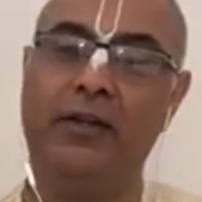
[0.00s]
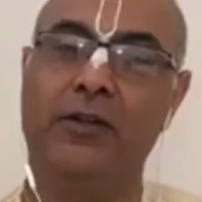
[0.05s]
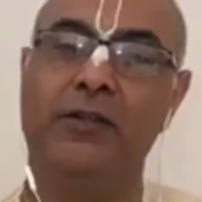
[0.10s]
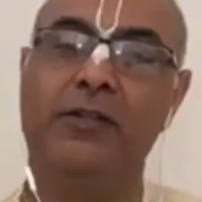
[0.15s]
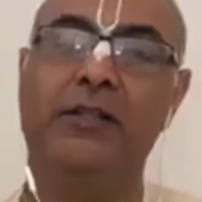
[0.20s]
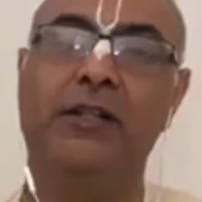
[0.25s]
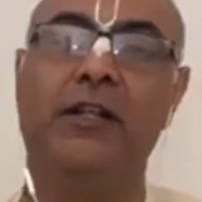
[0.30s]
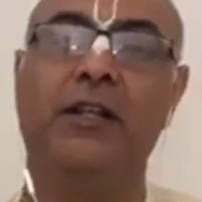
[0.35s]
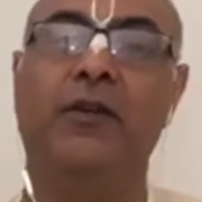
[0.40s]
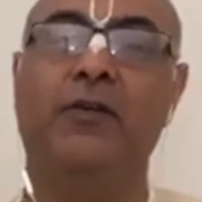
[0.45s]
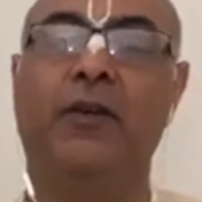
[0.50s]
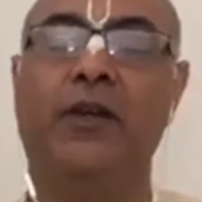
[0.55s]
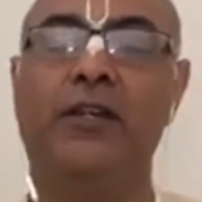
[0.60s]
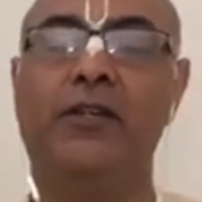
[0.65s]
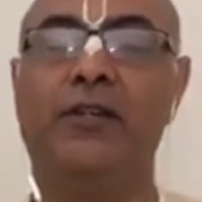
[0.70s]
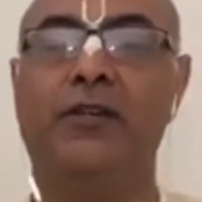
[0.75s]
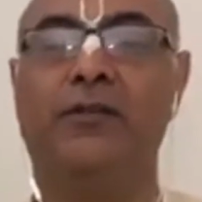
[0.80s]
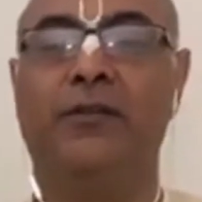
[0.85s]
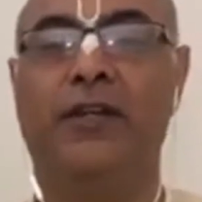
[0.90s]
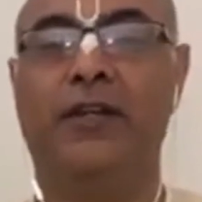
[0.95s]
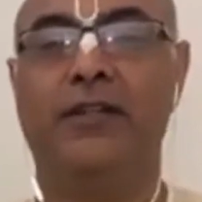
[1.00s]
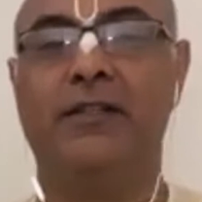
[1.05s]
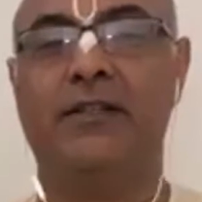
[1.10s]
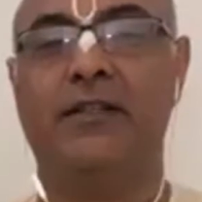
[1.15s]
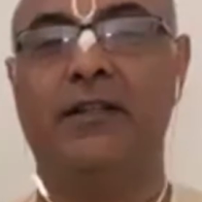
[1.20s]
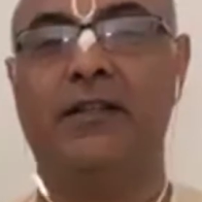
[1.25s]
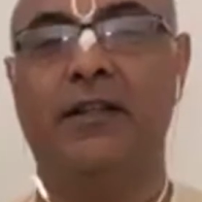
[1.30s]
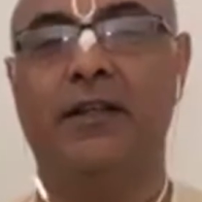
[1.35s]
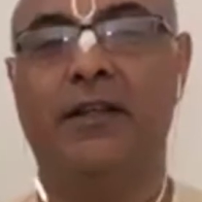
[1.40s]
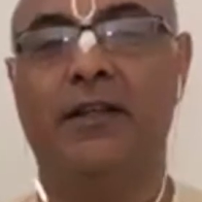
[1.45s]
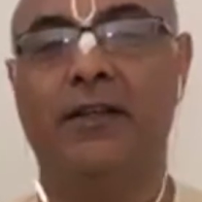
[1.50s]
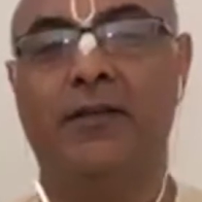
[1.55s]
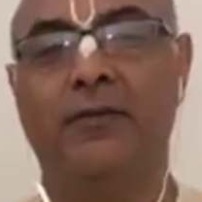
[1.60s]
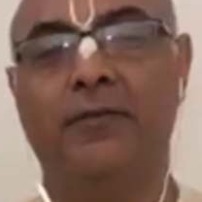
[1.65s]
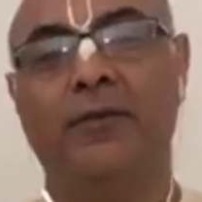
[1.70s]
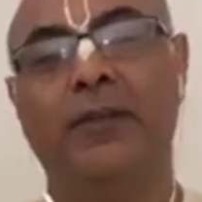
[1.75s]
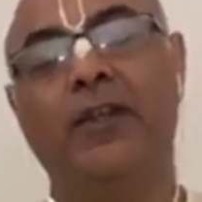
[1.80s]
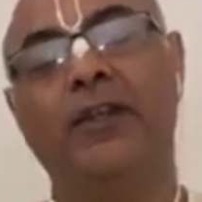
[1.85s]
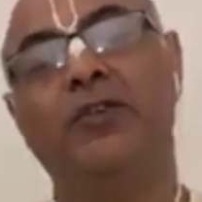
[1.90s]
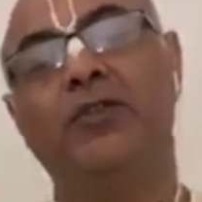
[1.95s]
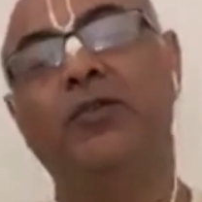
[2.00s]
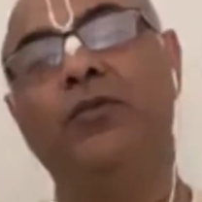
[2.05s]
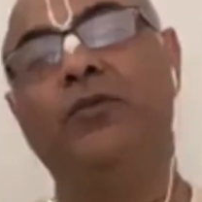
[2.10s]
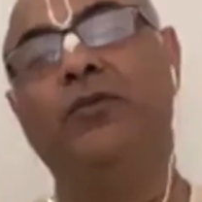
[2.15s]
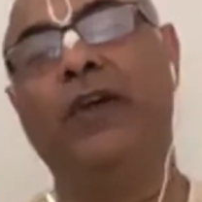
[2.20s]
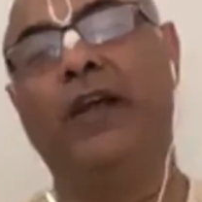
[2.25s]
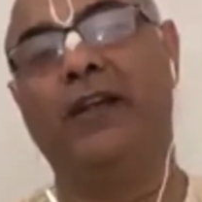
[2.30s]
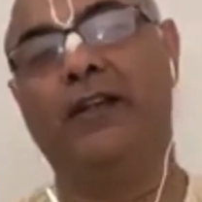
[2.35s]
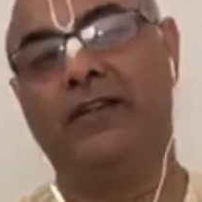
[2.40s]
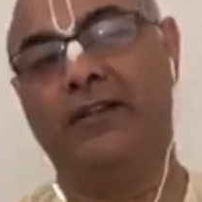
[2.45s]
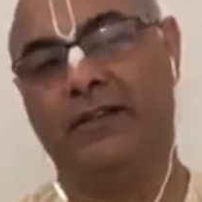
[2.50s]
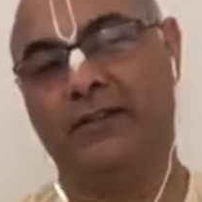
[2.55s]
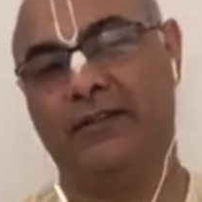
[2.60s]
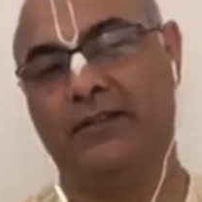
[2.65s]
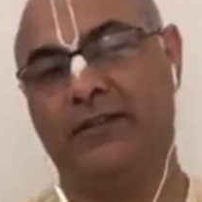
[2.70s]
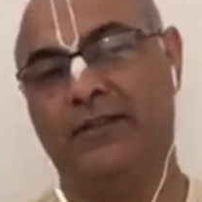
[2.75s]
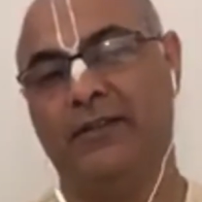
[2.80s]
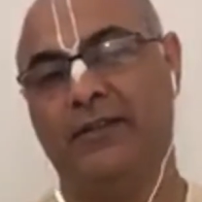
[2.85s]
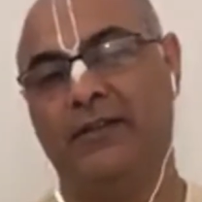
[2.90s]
senior Vaishnavas, there are two factors.